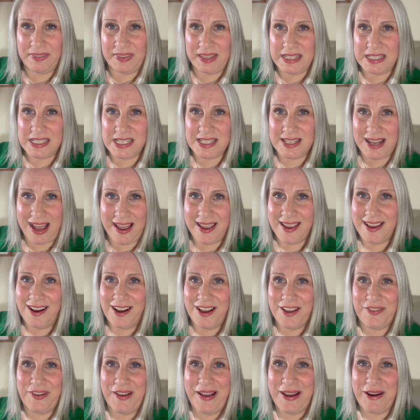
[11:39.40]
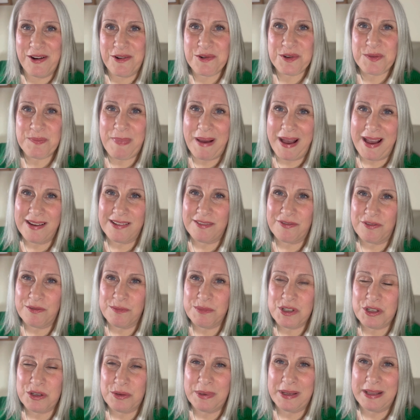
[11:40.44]
today I've held back from
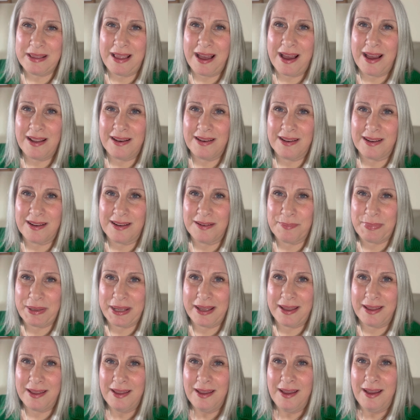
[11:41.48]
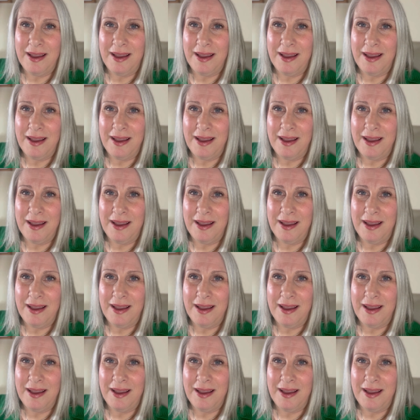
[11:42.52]
doing that a little bit,